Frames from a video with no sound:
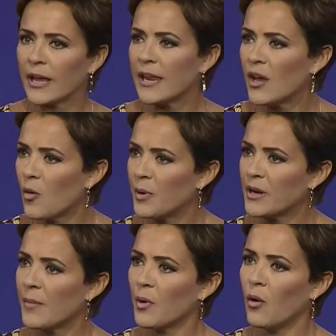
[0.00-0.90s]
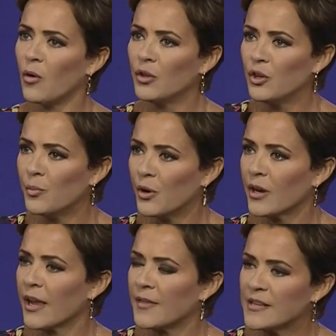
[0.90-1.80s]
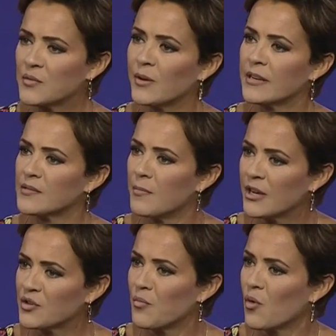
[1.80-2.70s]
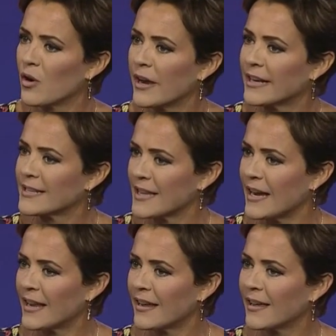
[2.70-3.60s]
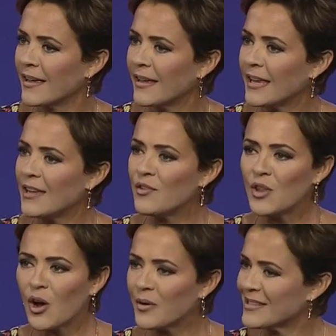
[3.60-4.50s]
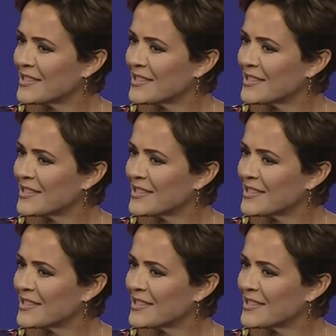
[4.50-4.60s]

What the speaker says: and he opened up a whole new book, and this one is much more exciting. Even though it's